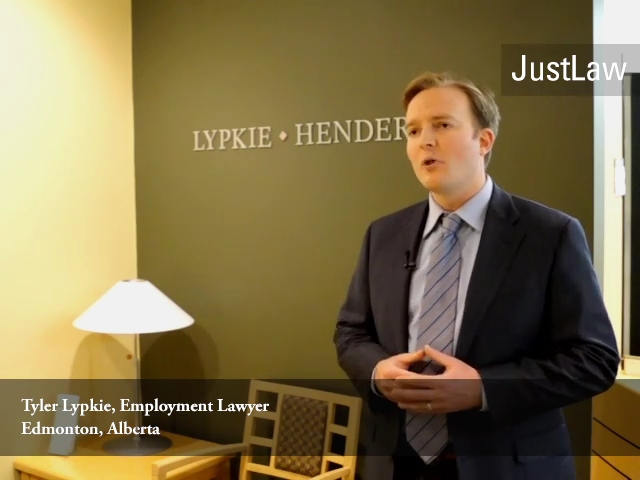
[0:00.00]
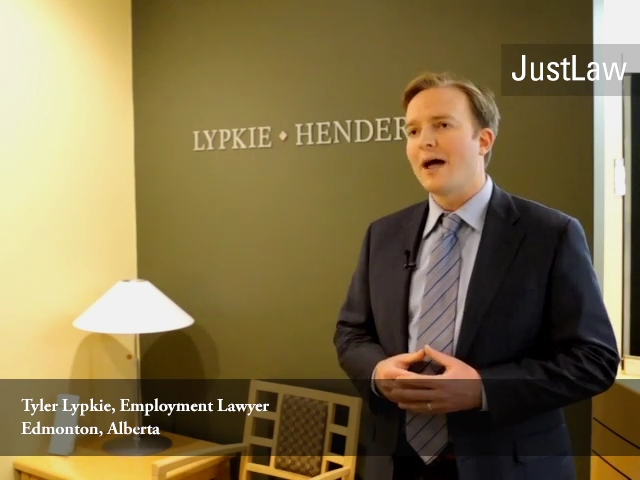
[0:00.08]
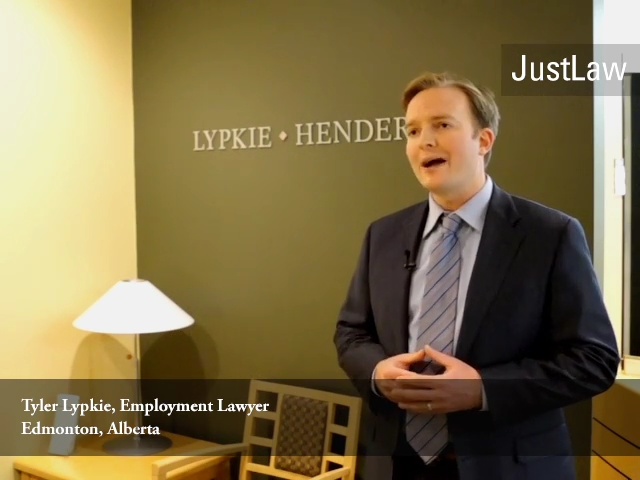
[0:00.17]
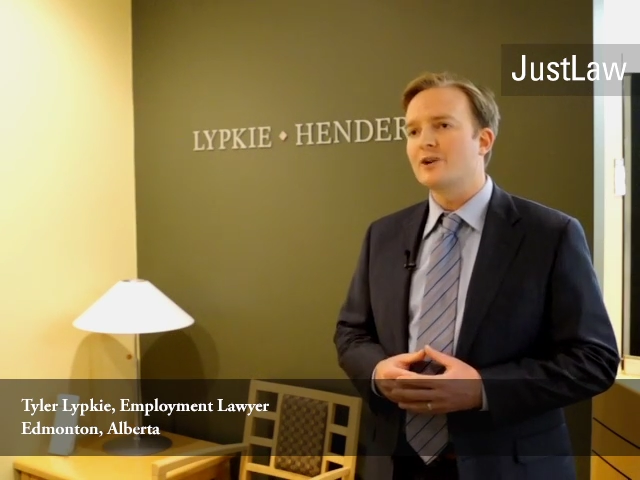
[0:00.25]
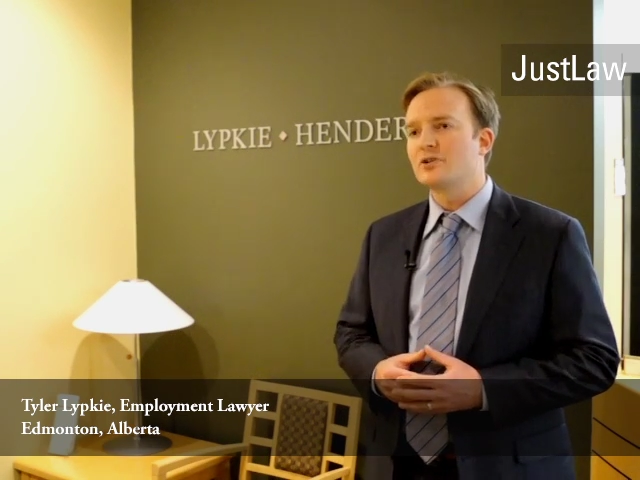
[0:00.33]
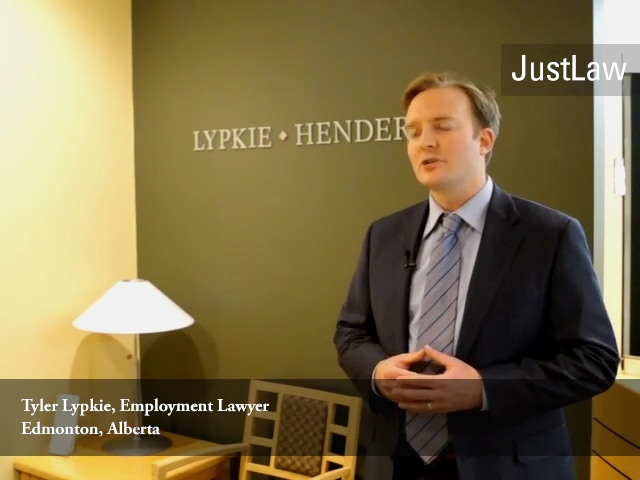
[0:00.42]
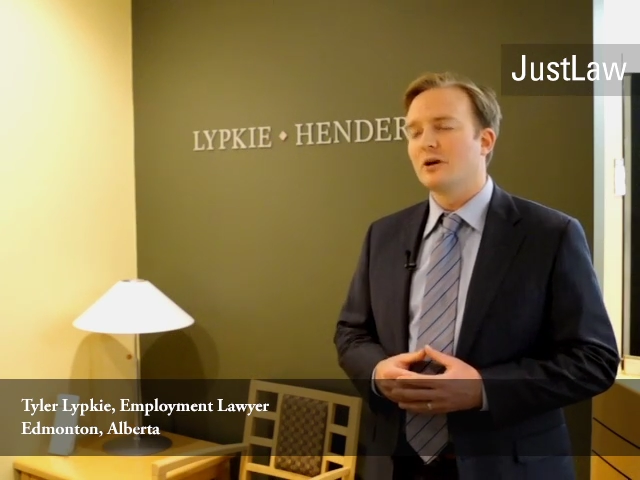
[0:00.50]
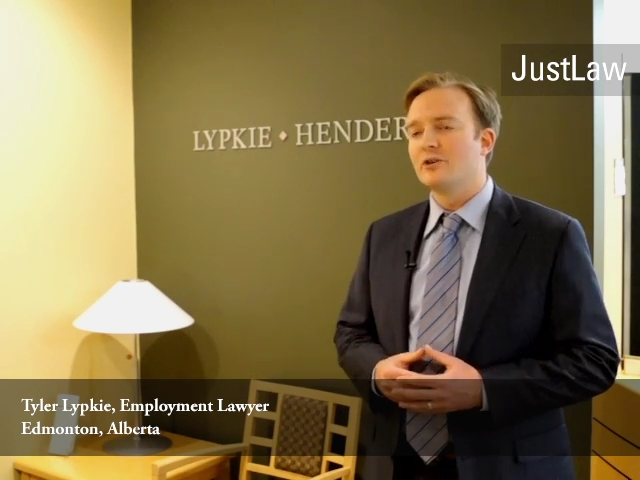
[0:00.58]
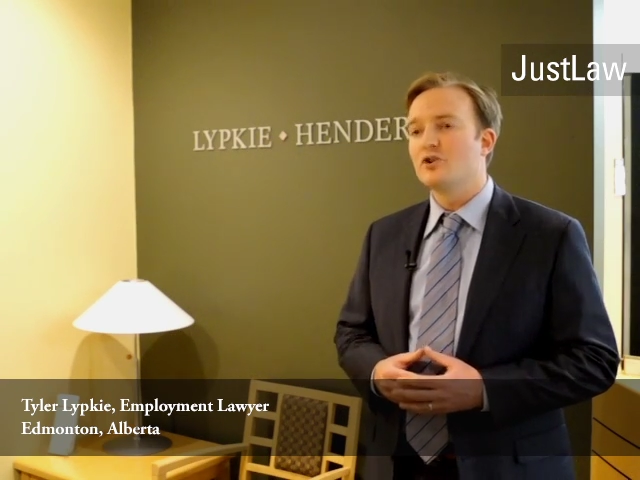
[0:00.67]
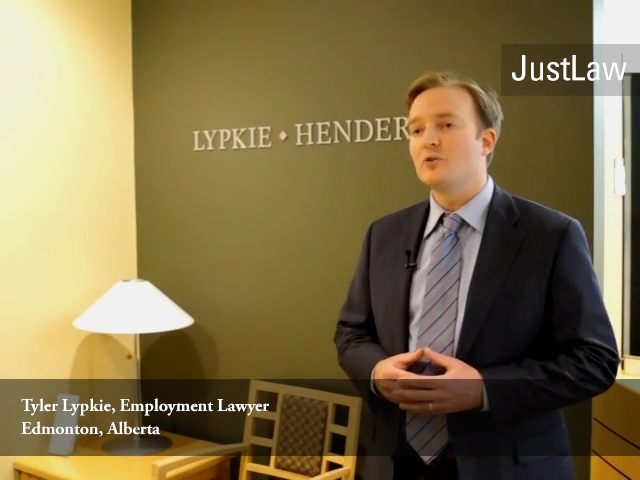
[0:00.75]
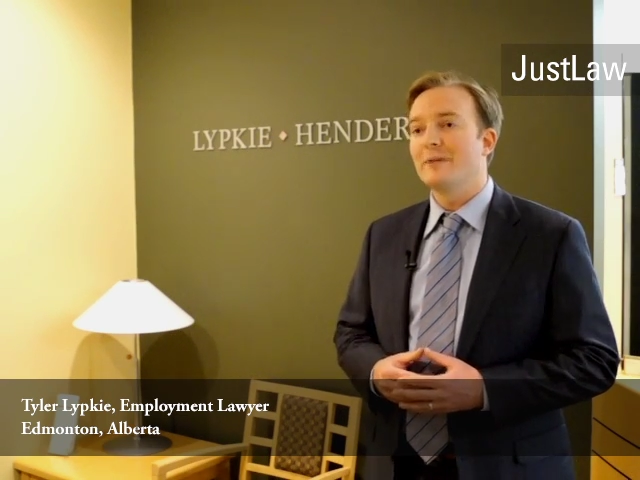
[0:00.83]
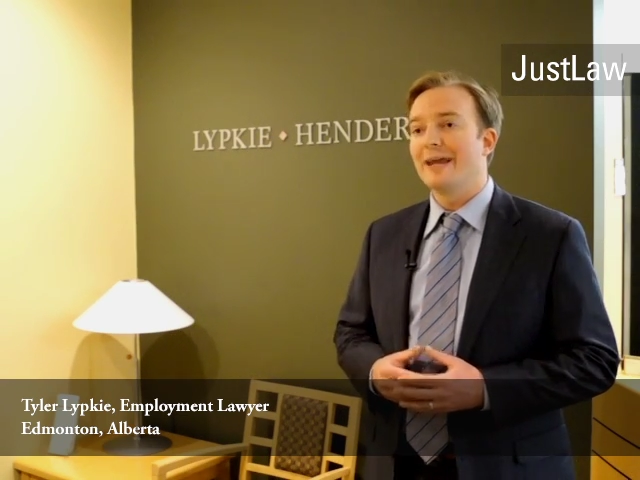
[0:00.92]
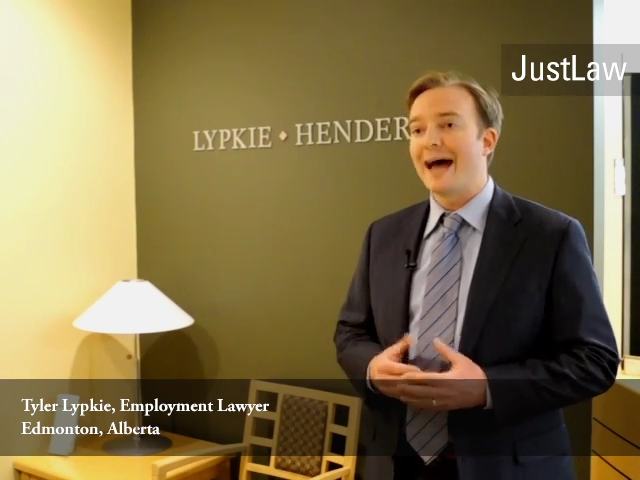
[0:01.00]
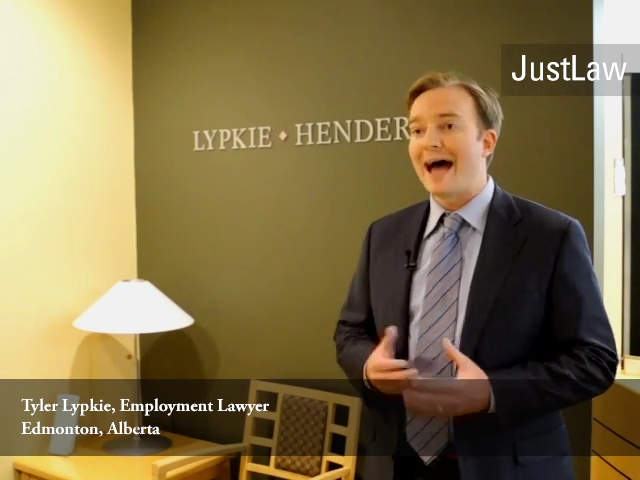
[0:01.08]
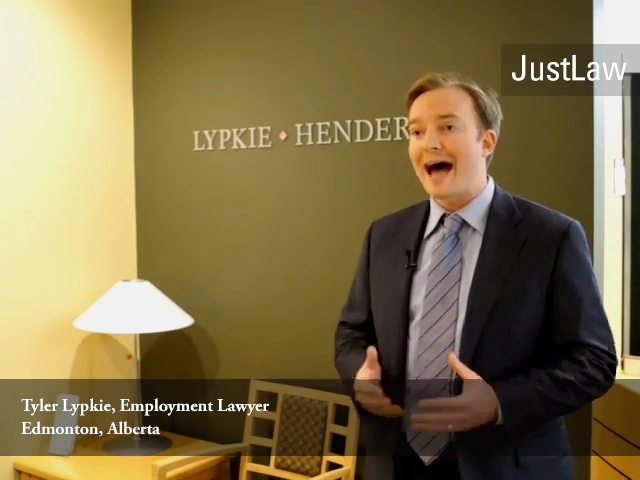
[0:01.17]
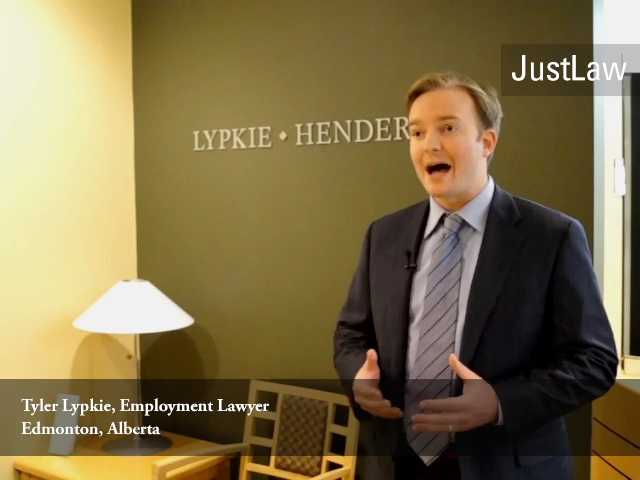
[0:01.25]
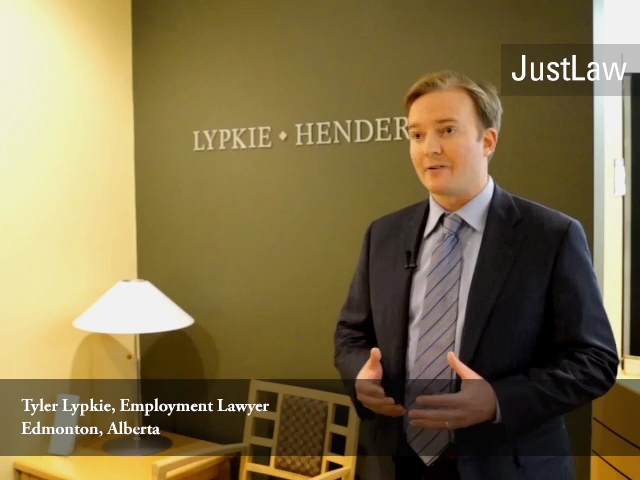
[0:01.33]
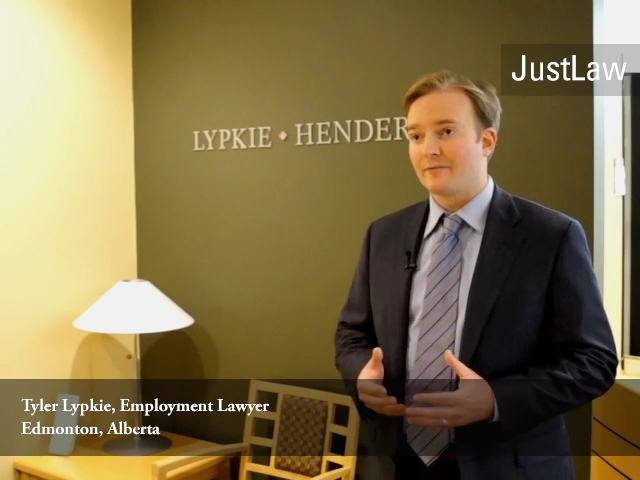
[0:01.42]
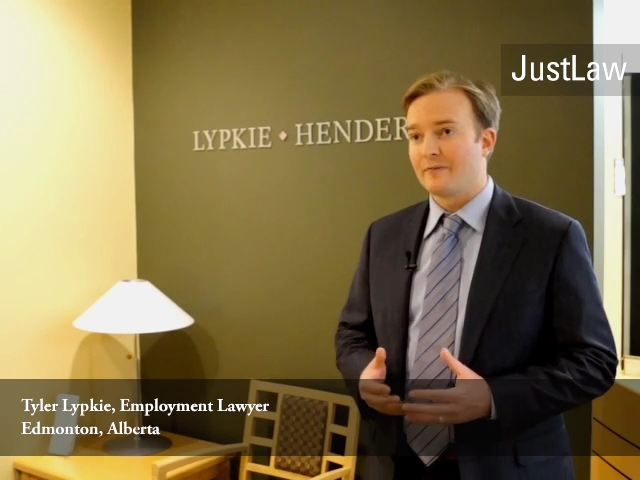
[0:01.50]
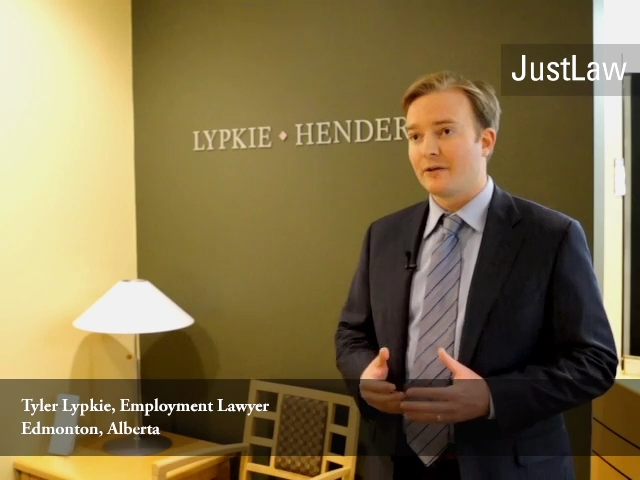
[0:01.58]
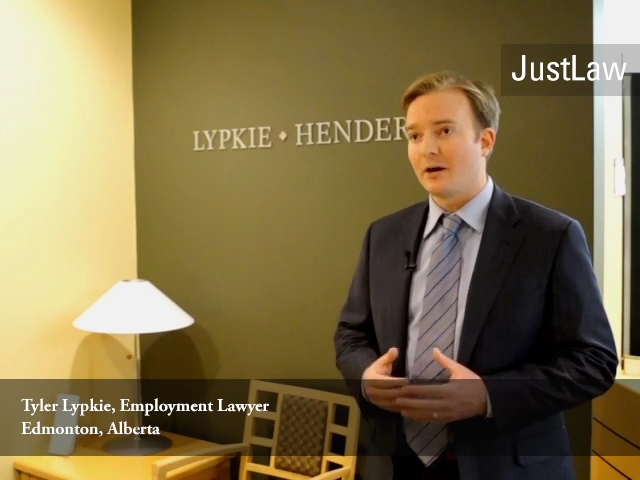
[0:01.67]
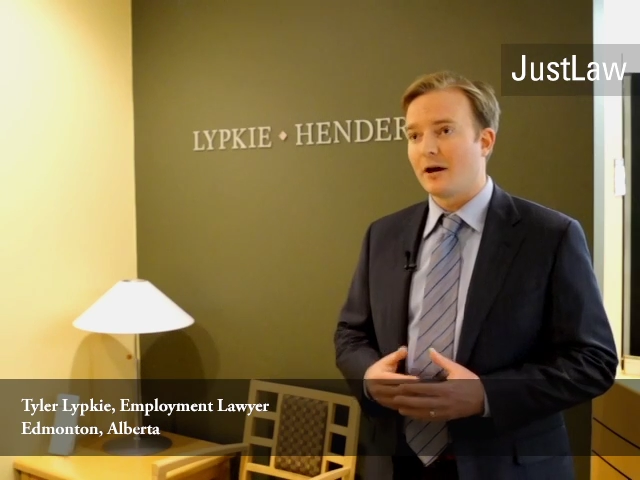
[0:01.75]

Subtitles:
will actually on your behalf